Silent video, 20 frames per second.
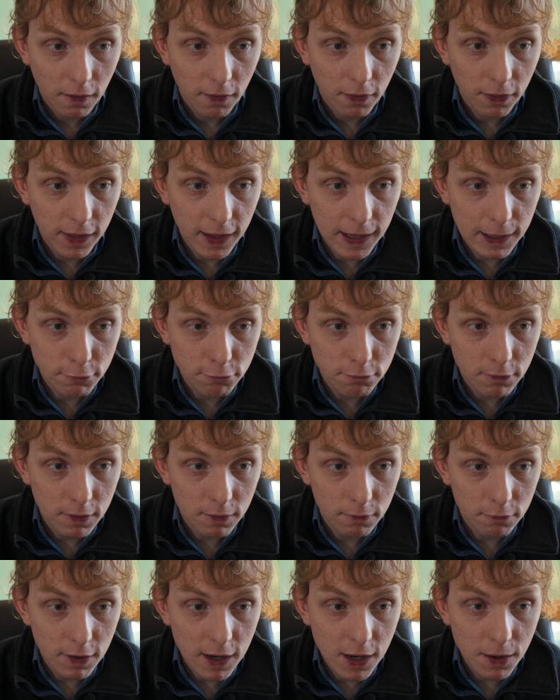the
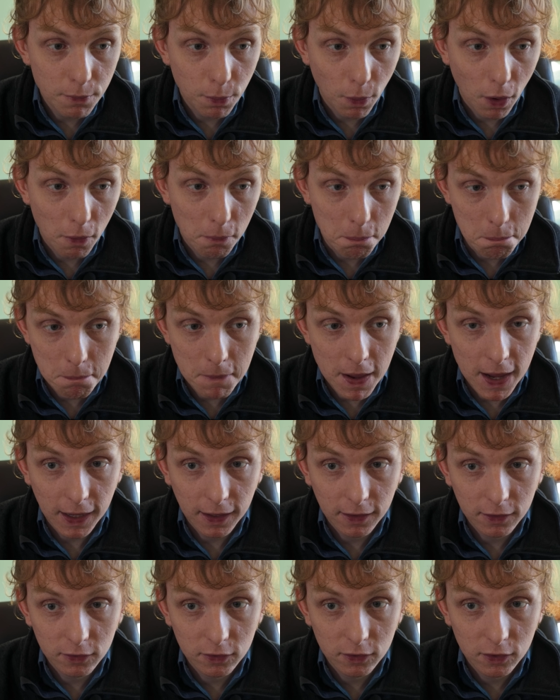reverb
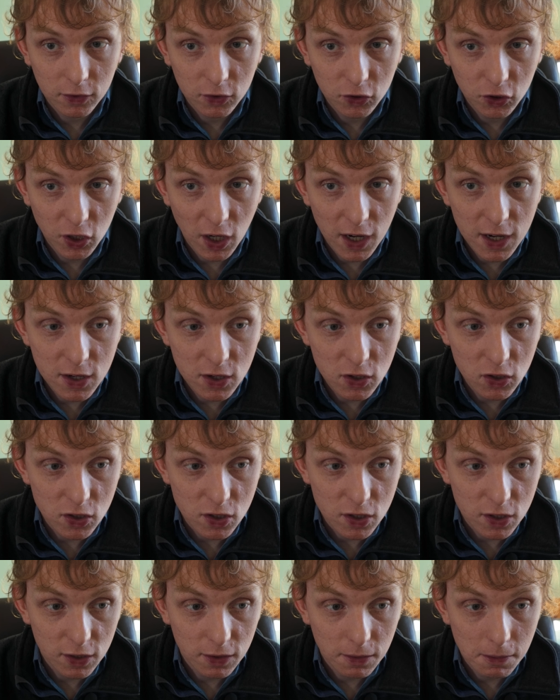mix
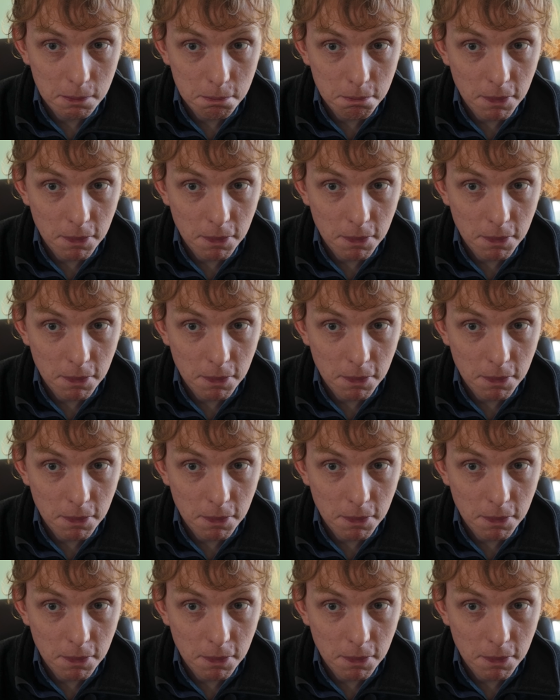changes